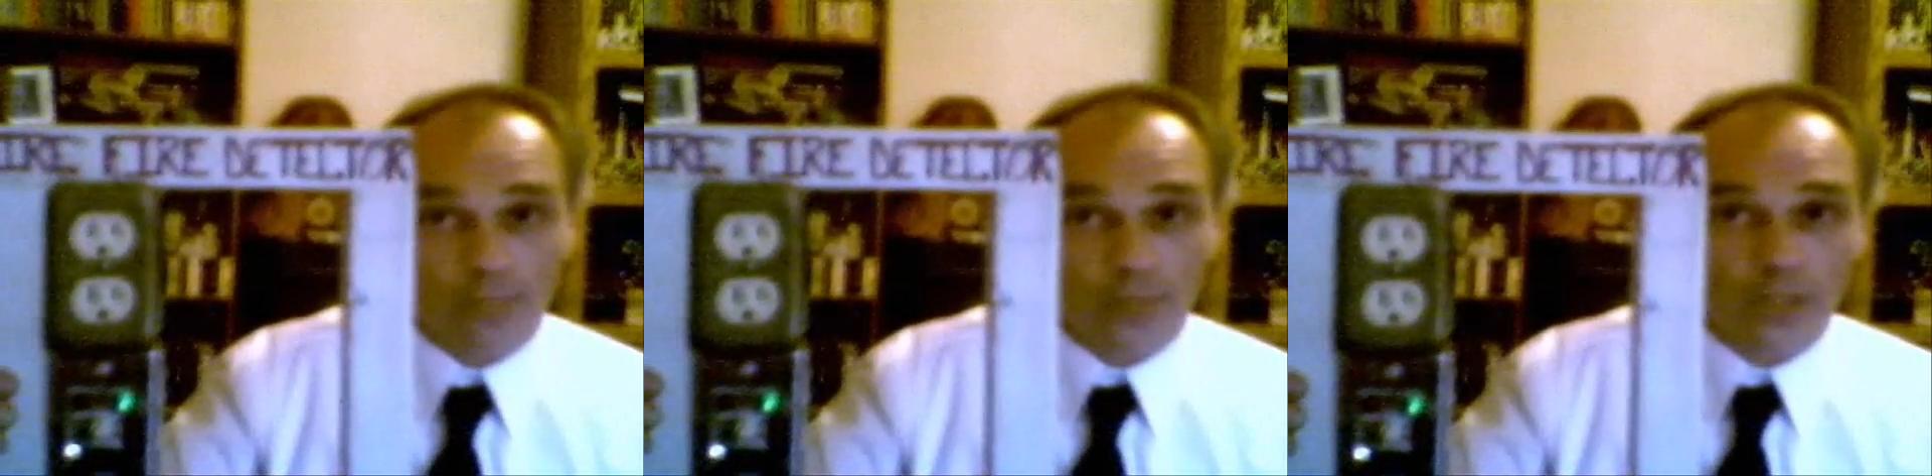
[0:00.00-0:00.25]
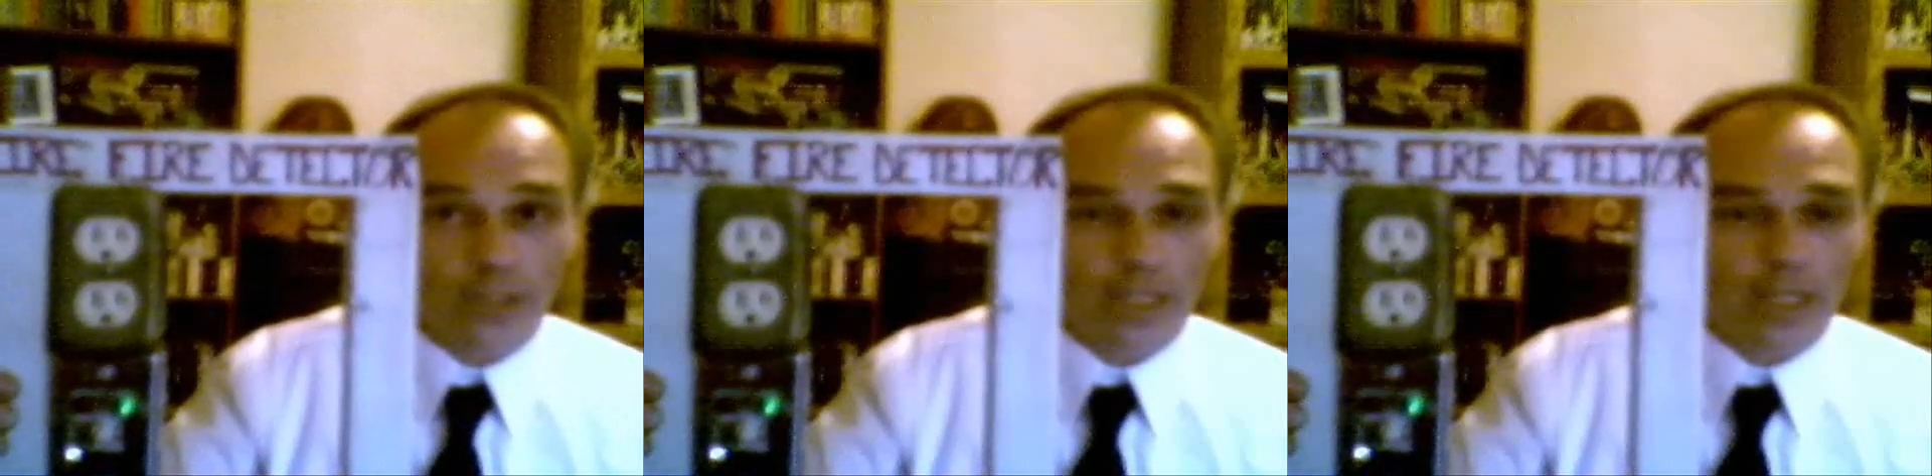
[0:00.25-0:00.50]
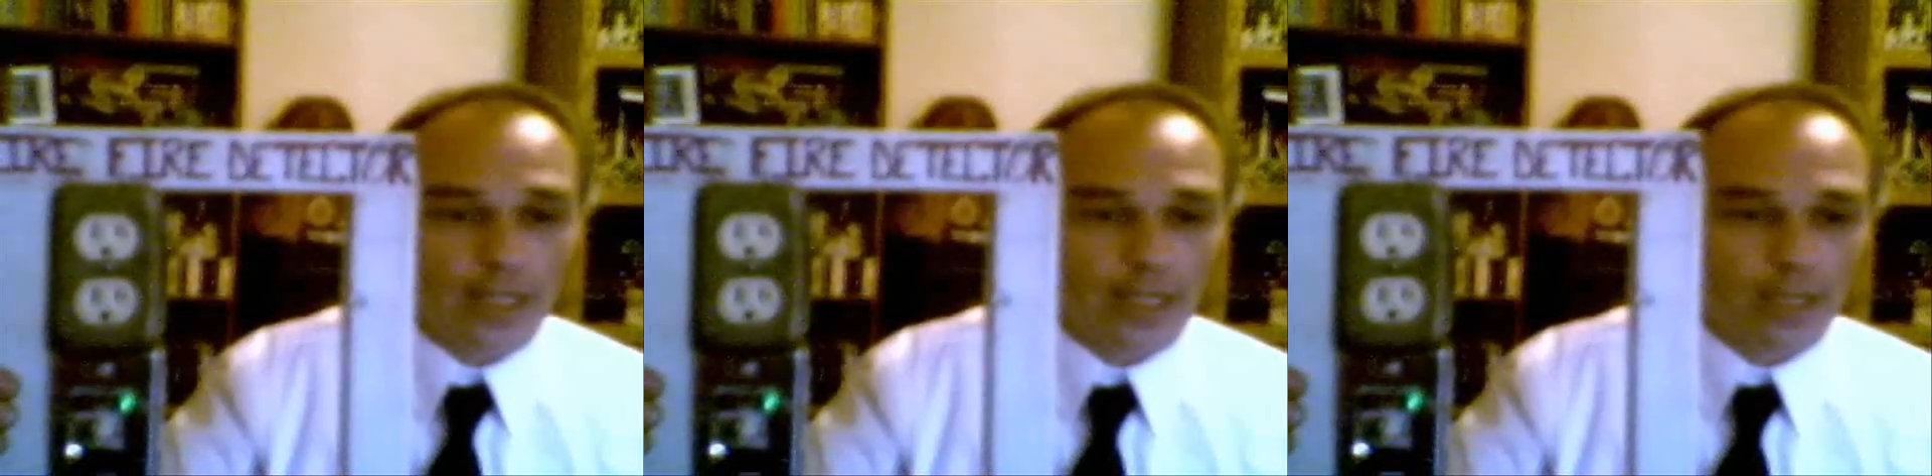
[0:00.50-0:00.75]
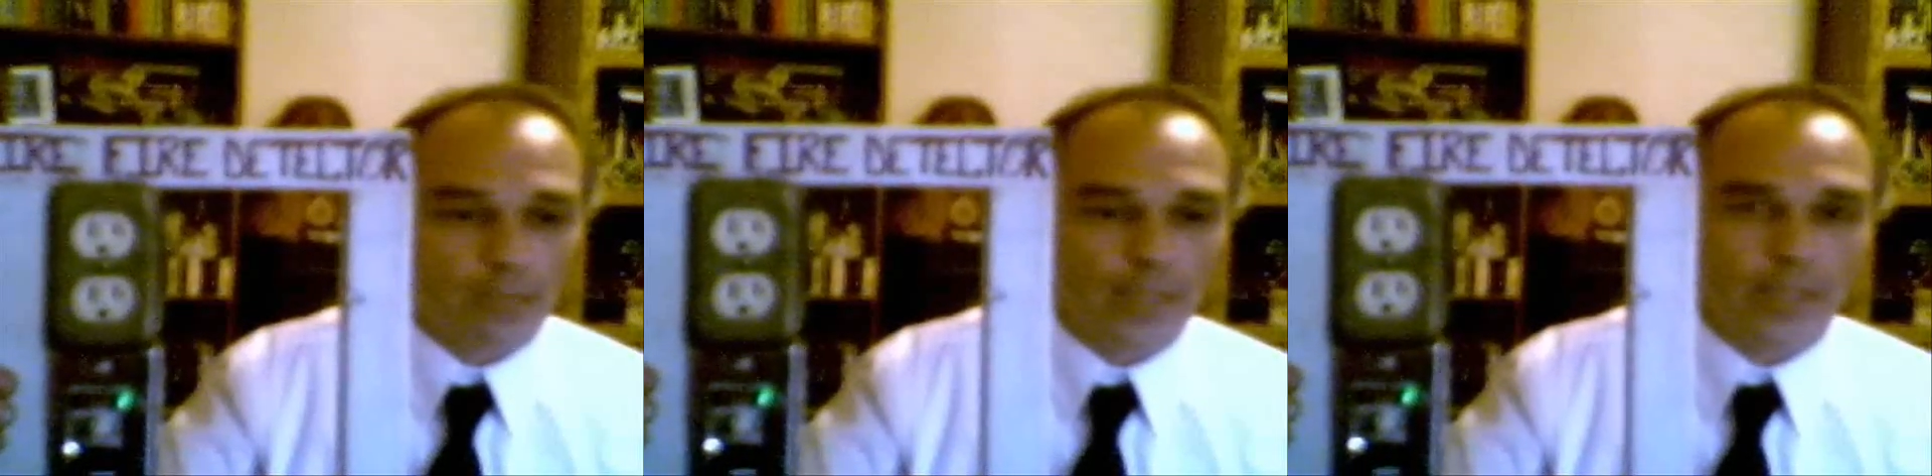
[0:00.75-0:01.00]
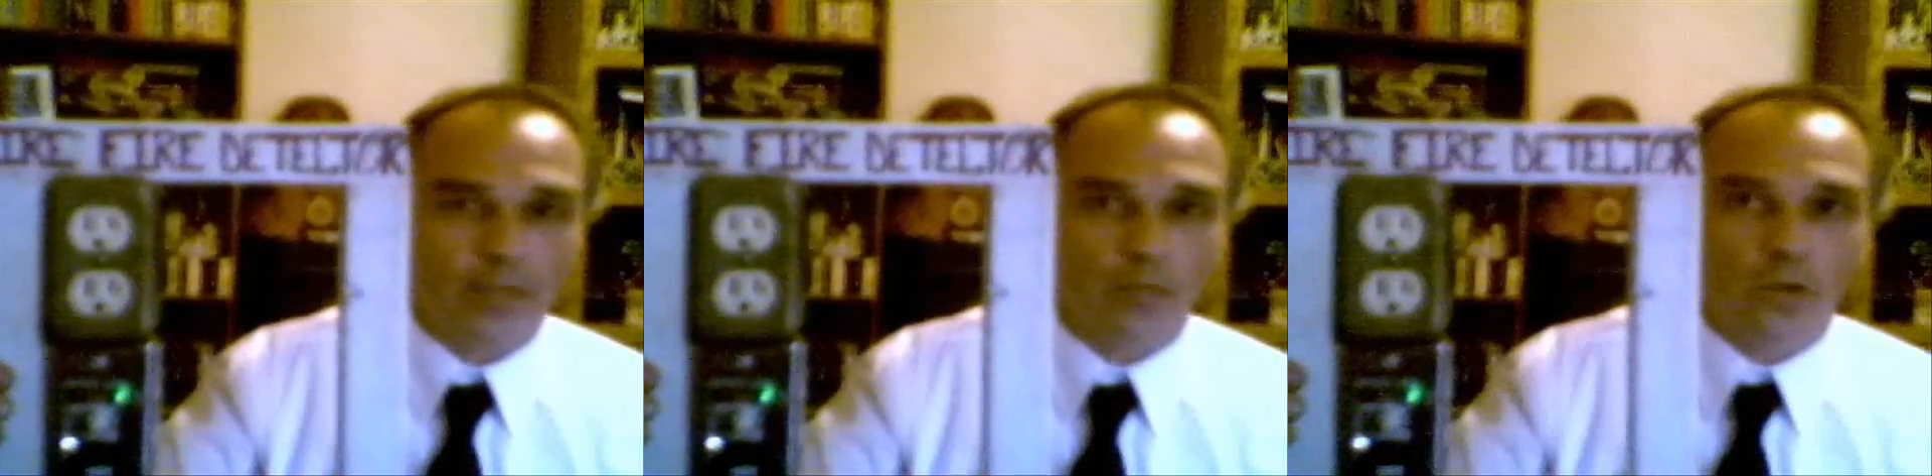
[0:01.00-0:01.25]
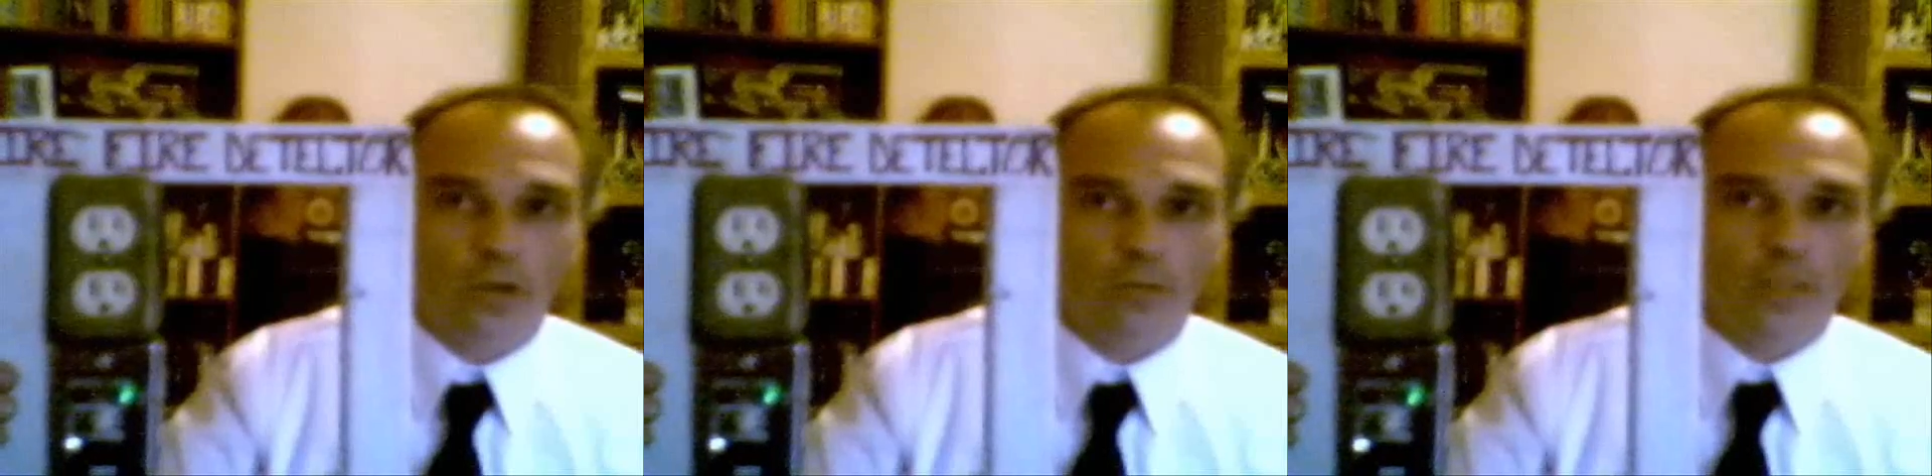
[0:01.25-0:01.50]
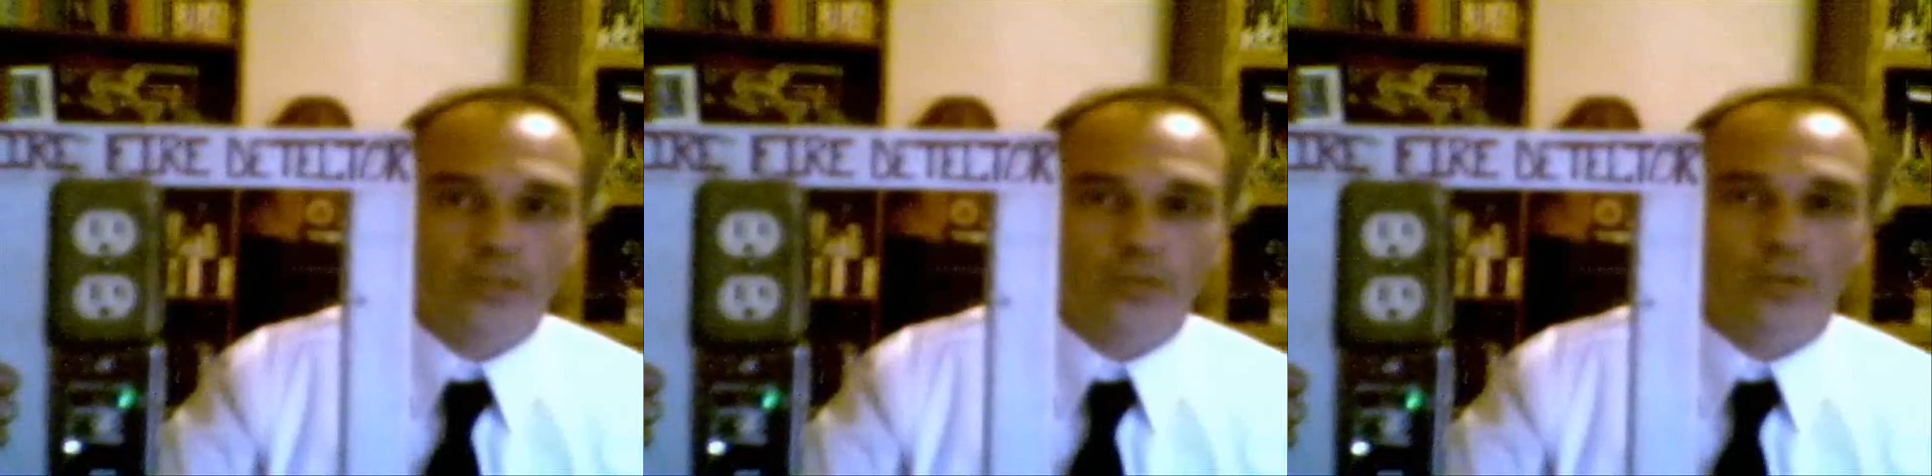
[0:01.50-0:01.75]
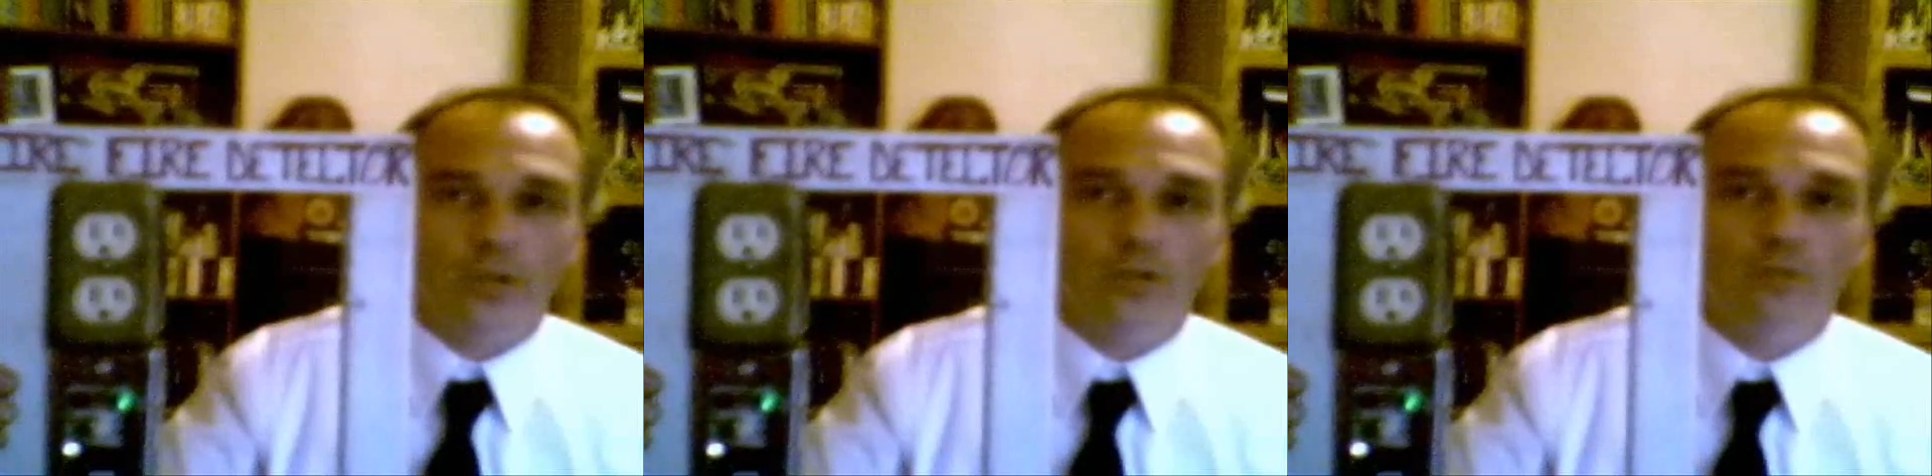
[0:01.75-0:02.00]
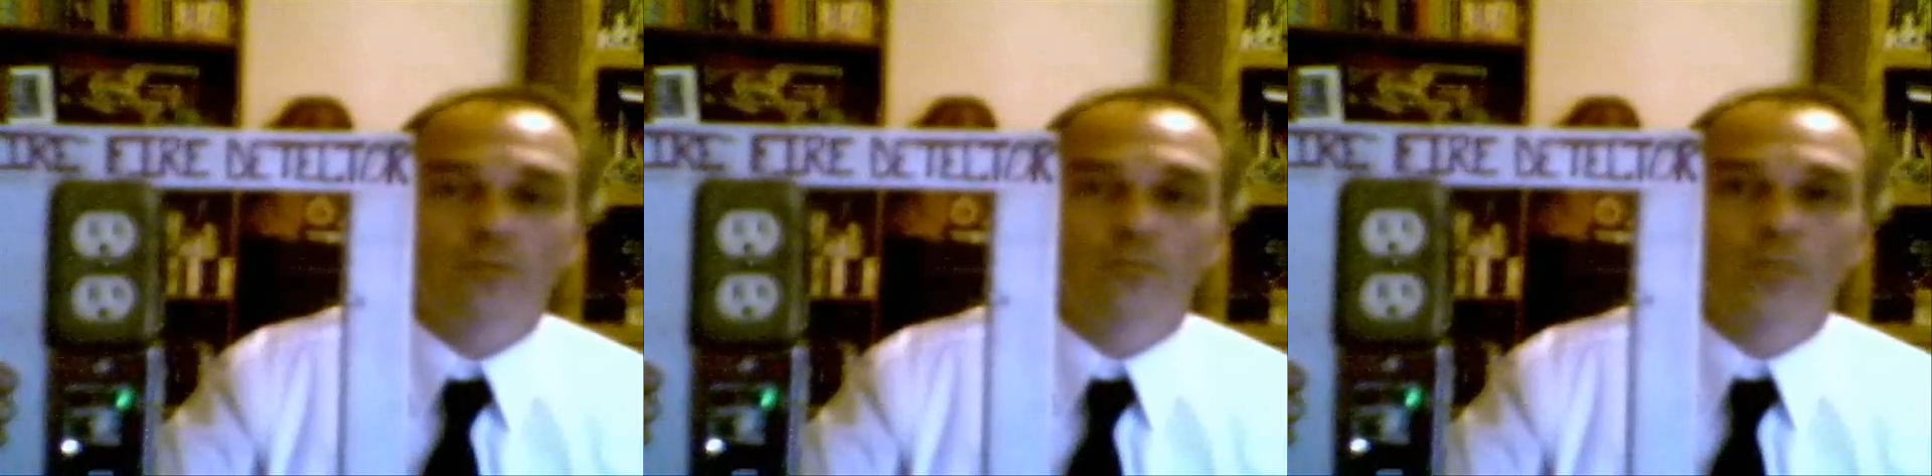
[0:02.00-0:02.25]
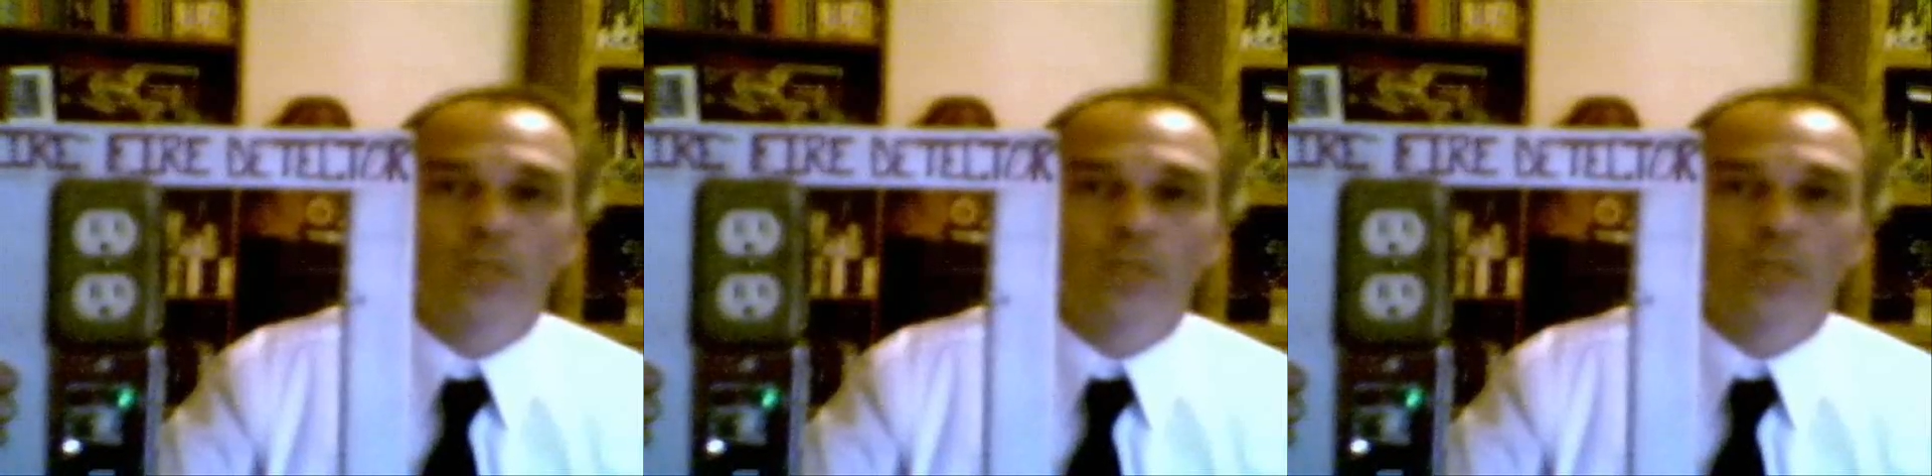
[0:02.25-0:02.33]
figured out how to make it work myself.